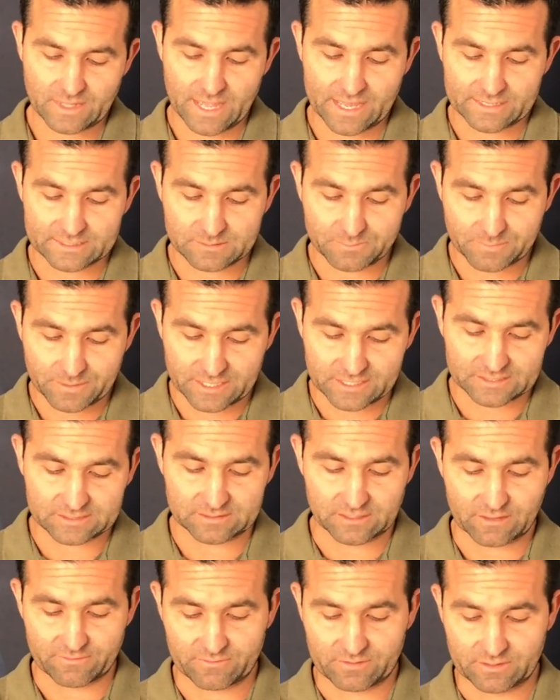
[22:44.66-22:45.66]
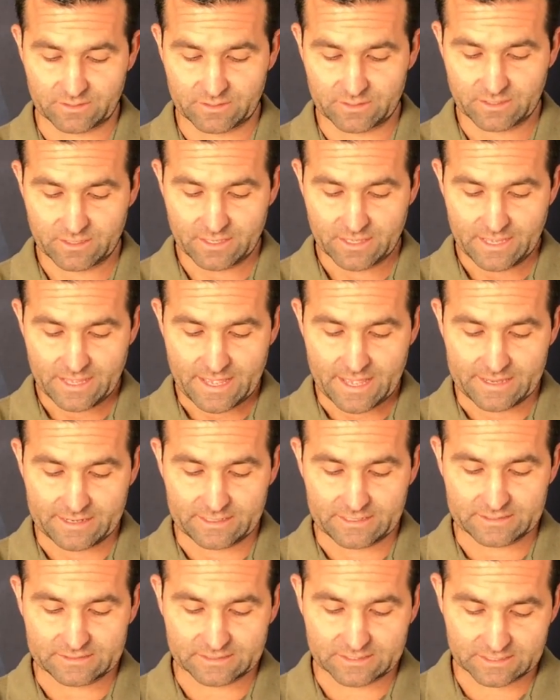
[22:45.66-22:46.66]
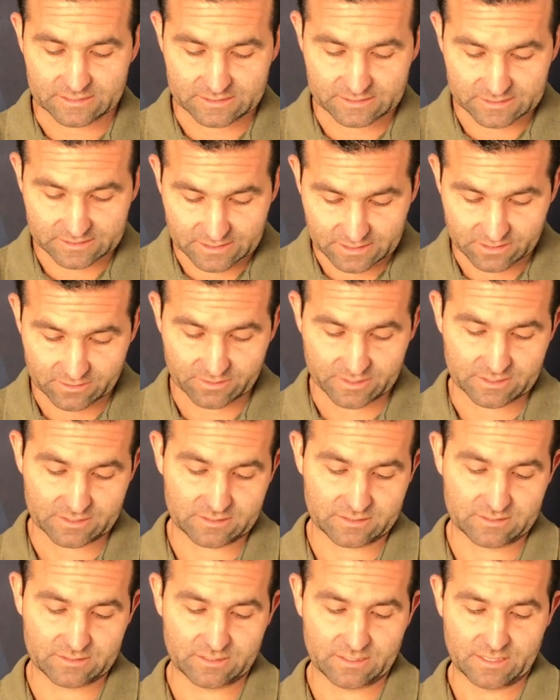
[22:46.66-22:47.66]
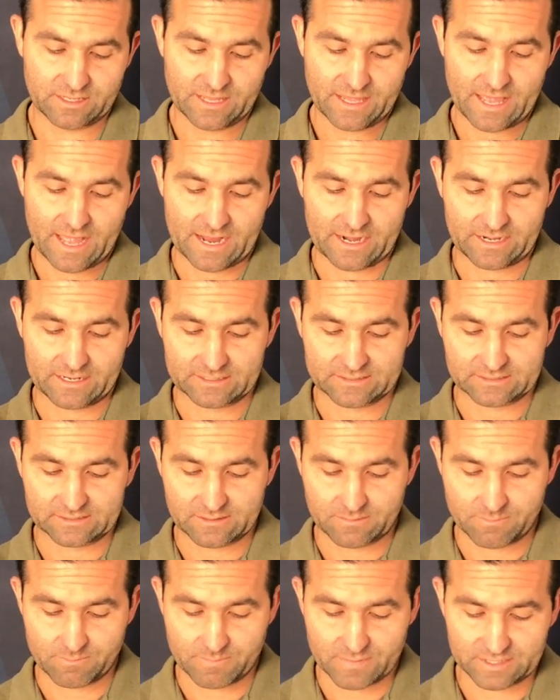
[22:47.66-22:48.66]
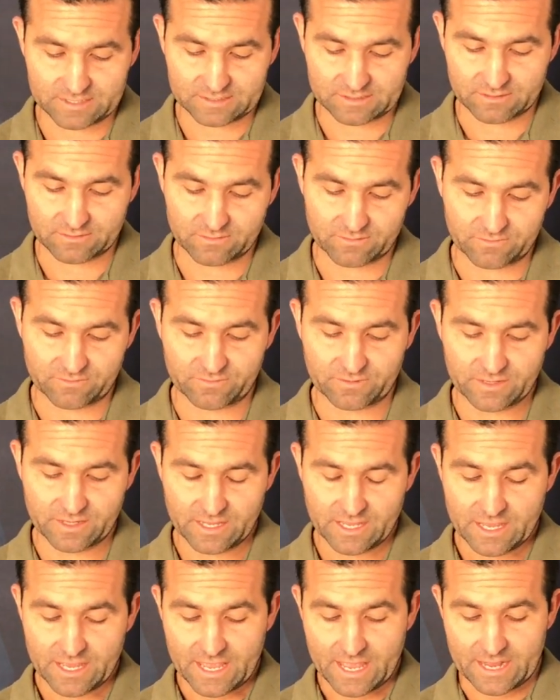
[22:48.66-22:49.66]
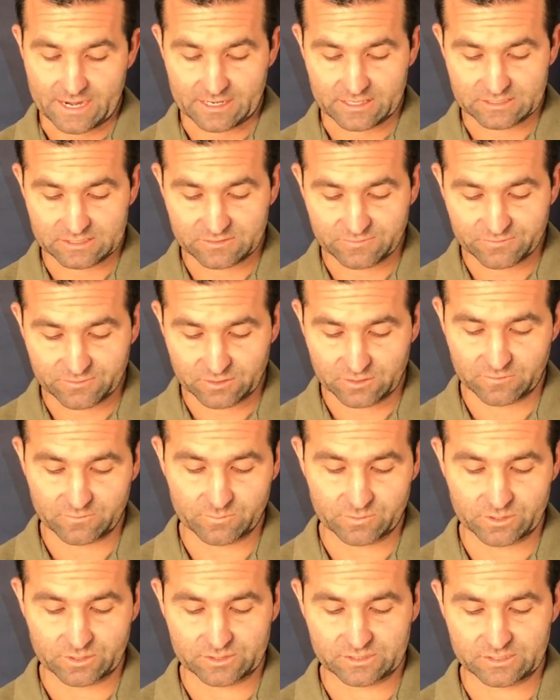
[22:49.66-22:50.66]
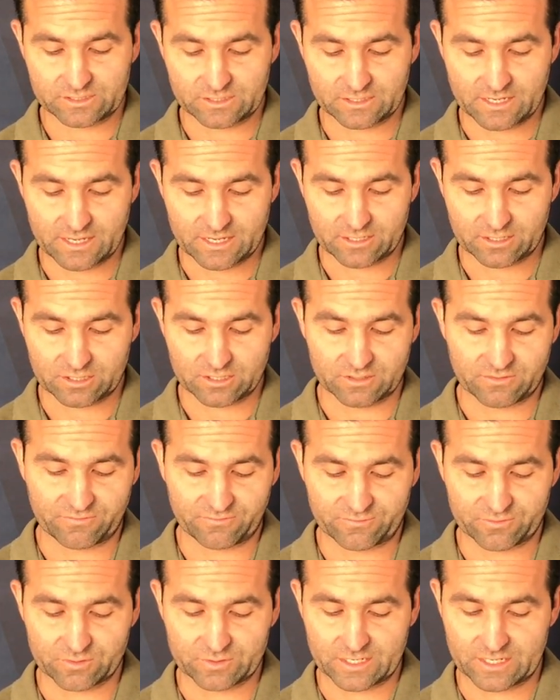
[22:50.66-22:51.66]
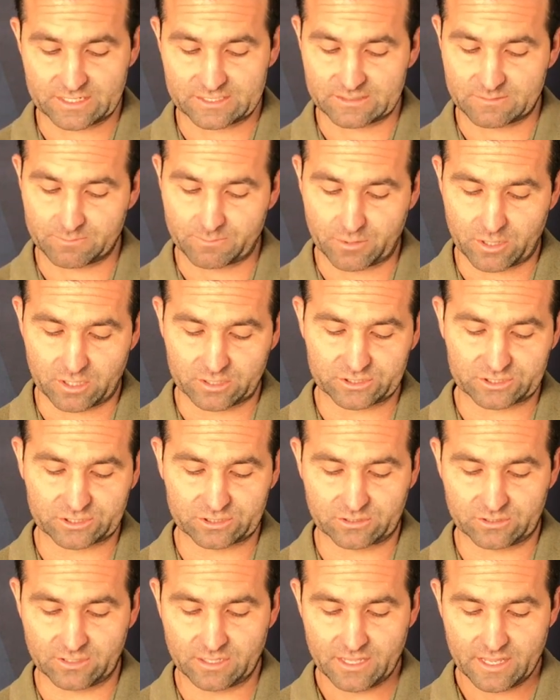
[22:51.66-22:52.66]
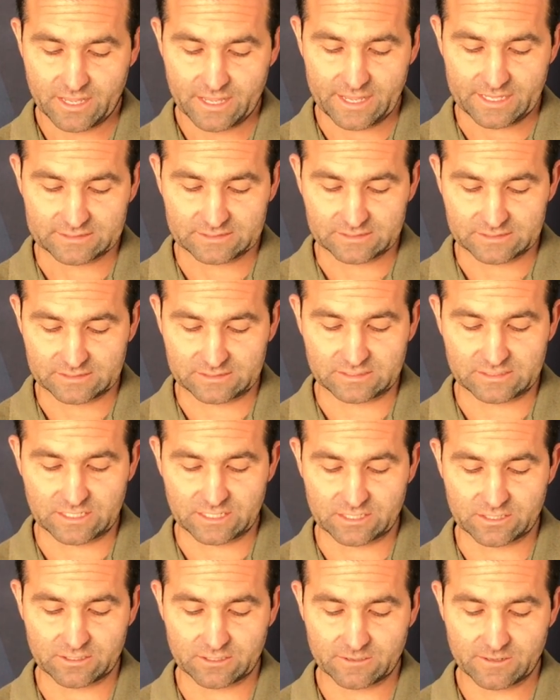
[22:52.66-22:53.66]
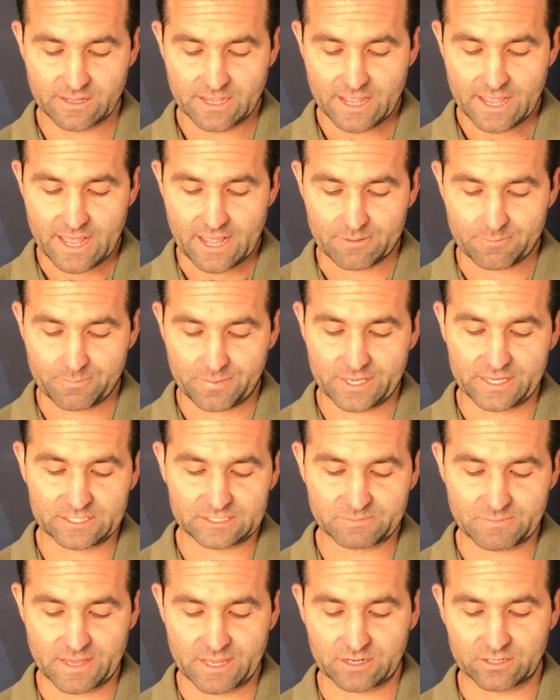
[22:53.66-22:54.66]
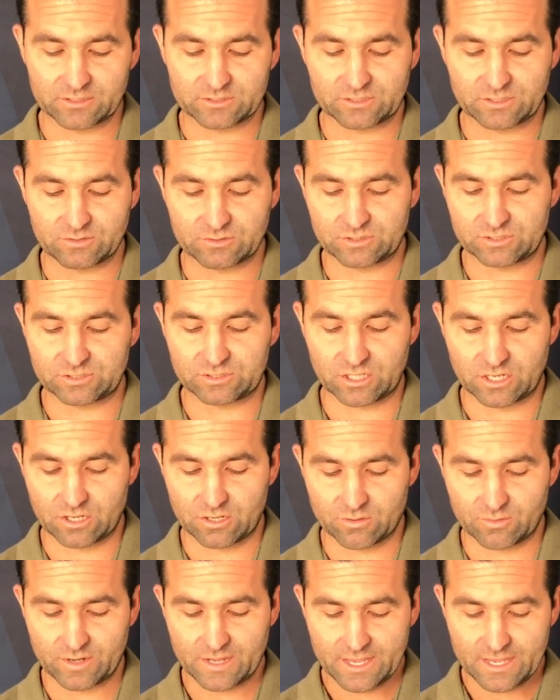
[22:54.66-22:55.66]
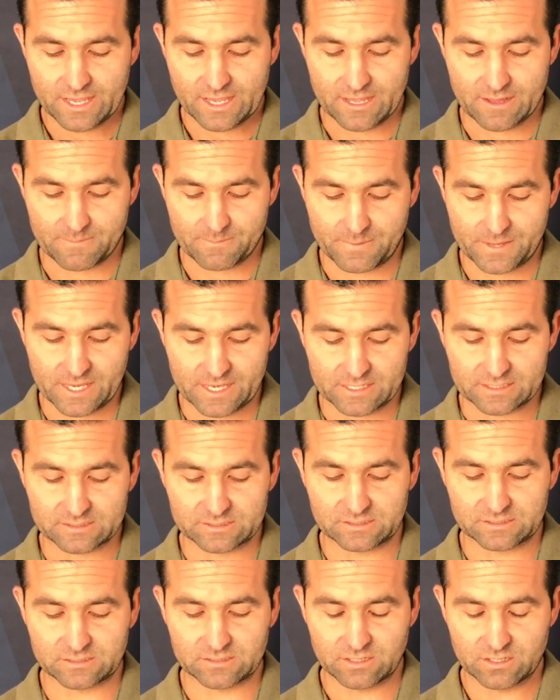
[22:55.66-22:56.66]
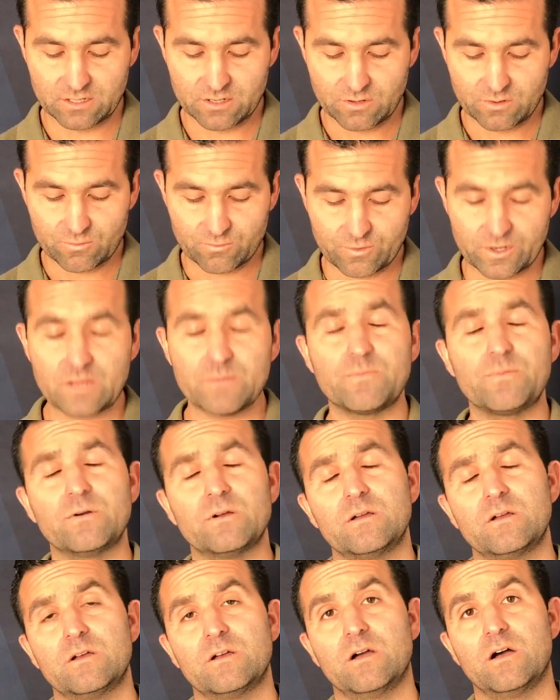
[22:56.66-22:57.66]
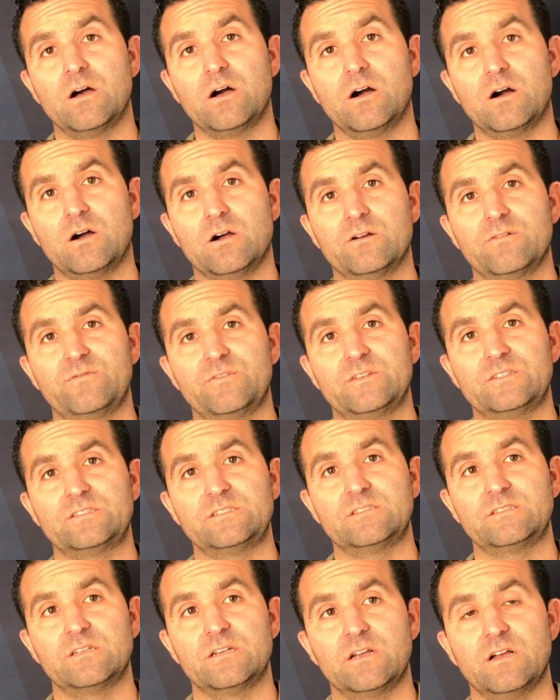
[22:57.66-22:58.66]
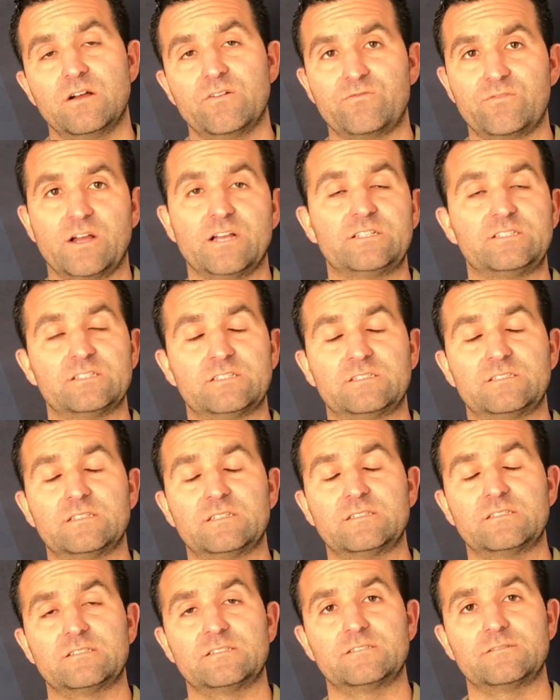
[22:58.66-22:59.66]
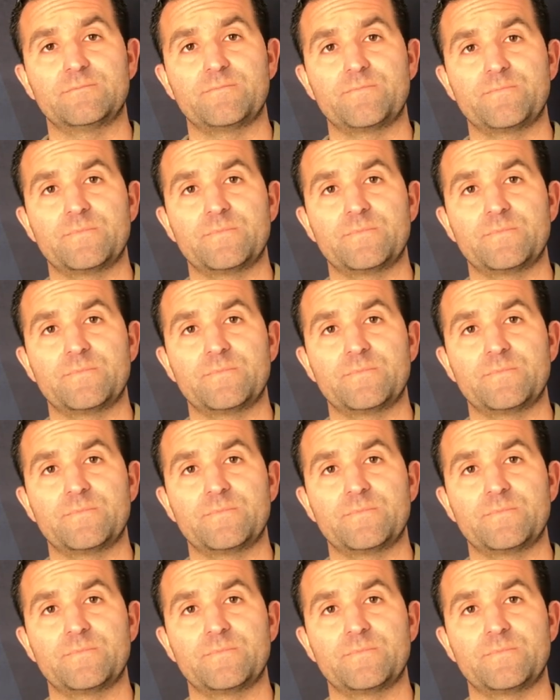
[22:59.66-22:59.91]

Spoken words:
and it's peace-loving, and it is considerate, and it is submissive, and it is full of mercy and good fruit. It is impartial and sincere, and peacemakers who sow in peace reap a harvest of righteousness.